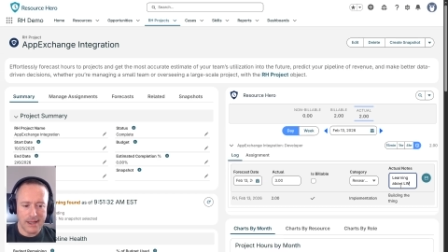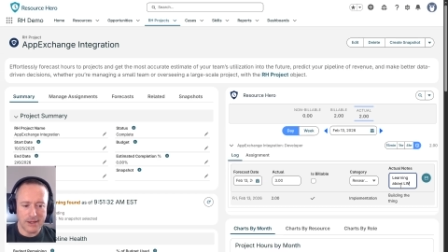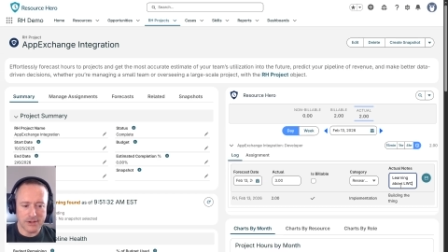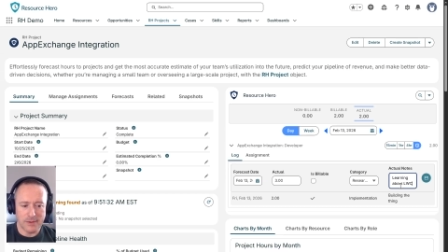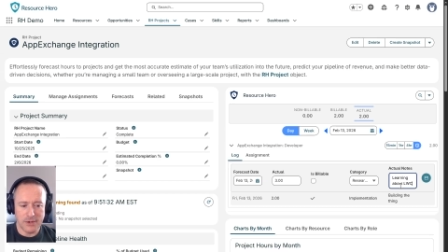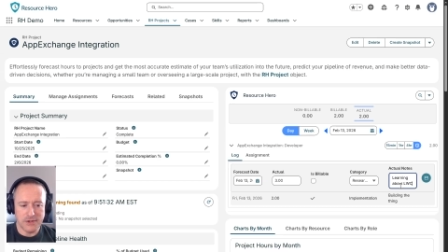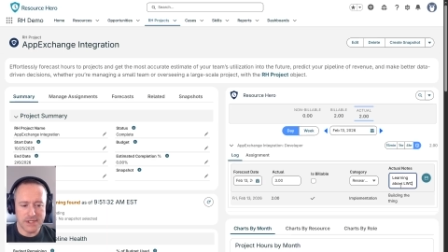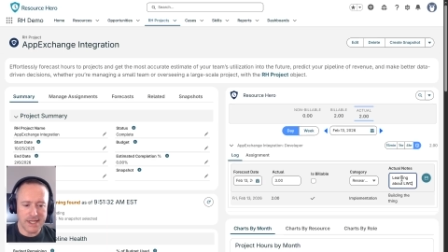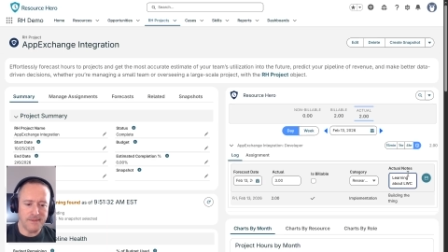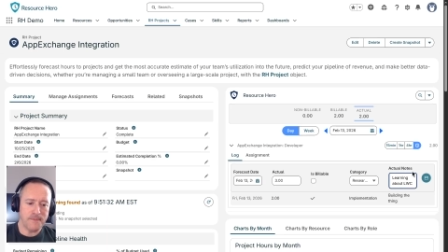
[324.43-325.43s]

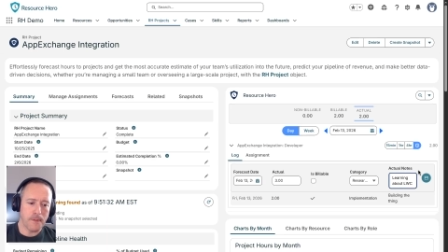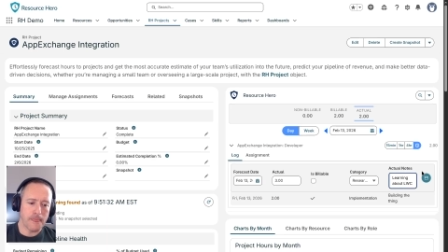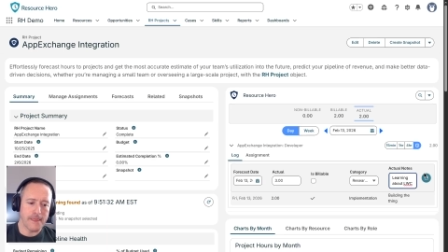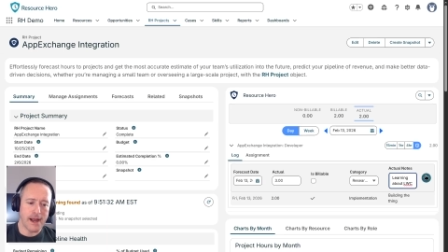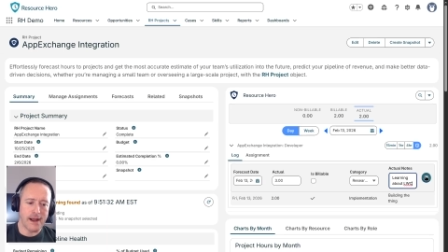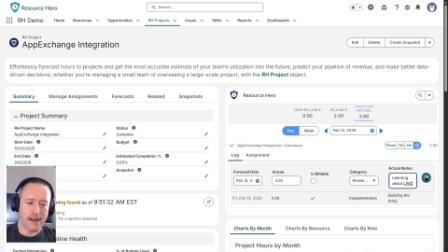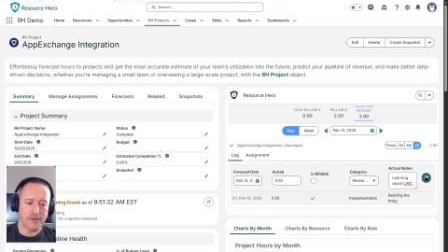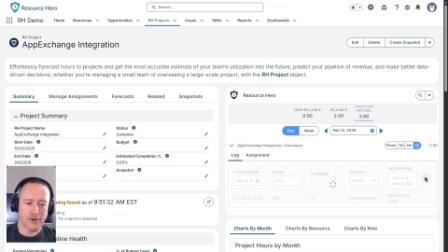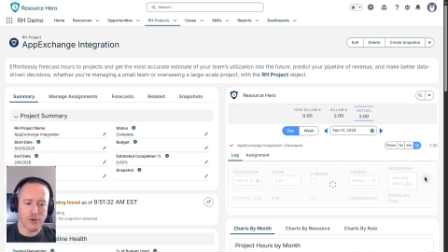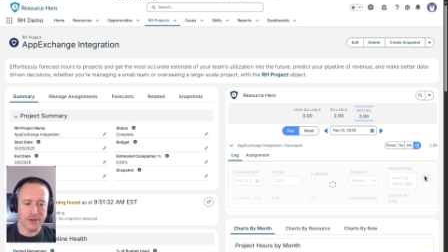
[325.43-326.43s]
LWC. I
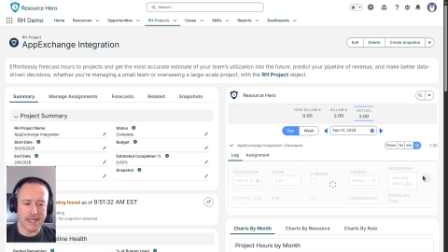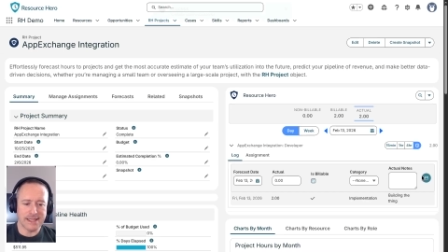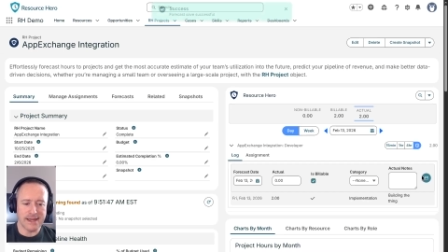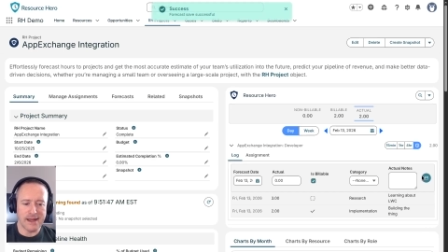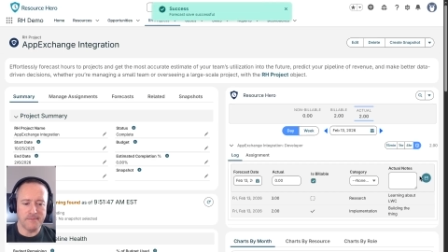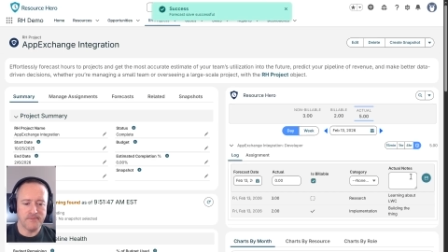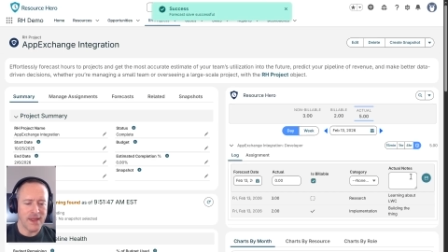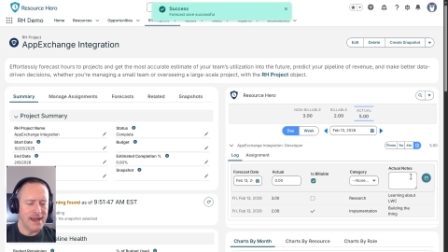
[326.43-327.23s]
could record that time.